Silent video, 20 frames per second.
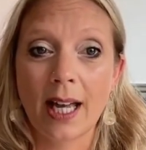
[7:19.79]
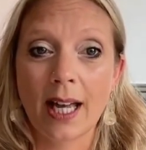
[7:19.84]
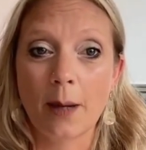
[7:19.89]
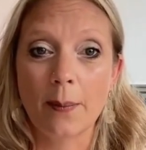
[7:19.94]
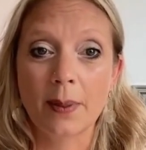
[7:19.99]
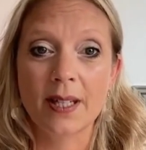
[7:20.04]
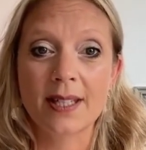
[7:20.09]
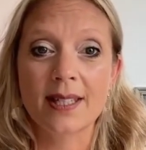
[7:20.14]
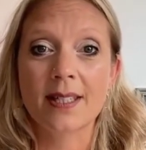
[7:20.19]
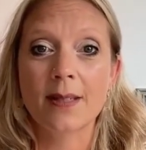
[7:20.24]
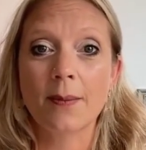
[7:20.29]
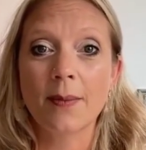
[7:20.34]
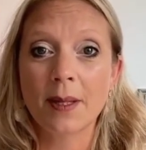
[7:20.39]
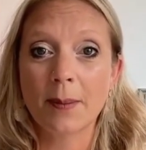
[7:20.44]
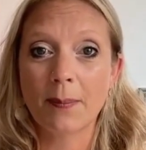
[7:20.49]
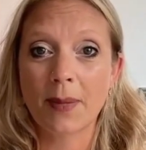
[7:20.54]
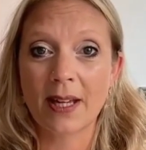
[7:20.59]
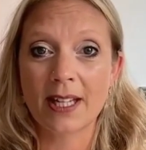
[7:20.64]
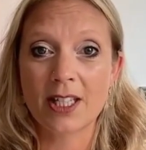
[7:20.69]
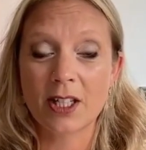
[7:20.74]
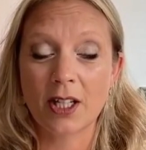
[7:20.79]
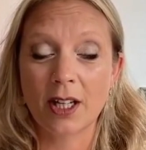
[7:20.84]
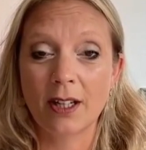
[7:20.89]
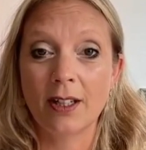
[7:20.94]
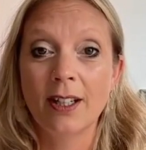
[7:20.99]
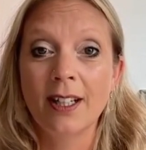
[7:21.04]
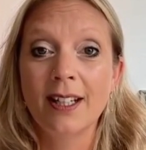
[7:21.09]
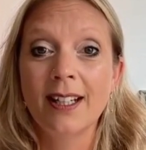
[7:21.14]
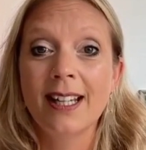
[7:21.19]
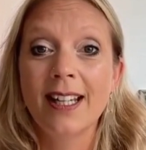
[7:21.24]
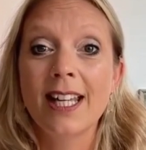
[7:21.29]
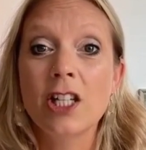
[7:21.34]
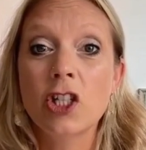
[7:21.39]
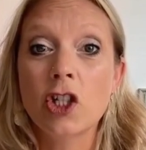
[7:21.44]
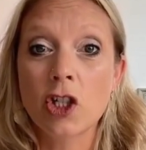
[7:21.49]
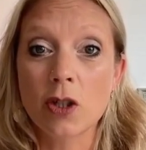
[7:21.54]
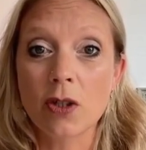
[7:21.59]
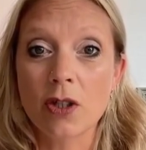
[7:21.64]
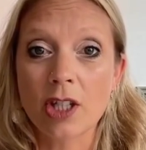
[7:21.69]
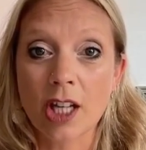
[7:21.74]
out because something better is
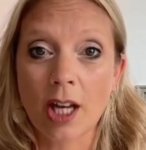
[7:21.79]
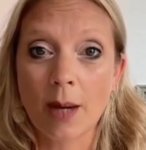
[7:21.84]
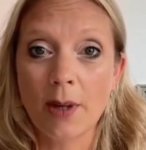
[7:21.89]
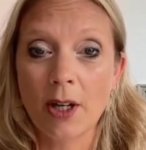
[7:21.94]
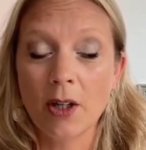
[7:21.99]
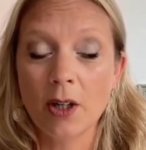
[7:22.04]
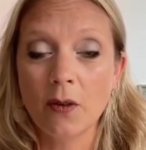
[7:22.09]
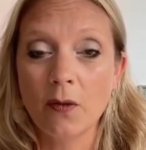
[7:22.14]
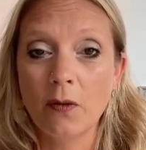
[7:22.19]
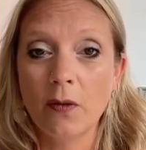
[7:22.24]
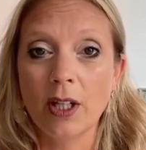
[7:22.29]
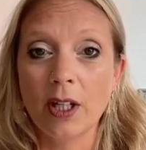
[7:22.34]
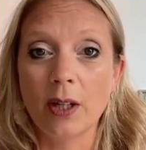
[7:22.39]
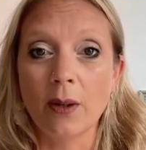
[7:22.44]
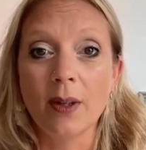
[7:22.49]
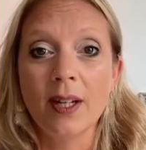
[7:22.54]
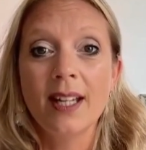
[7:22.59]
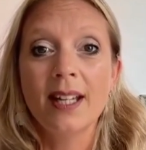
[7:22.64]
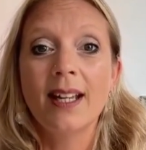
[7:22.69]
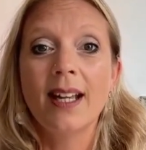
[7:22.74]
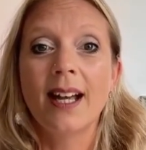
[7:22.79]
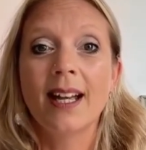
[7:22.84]
due to come along for you.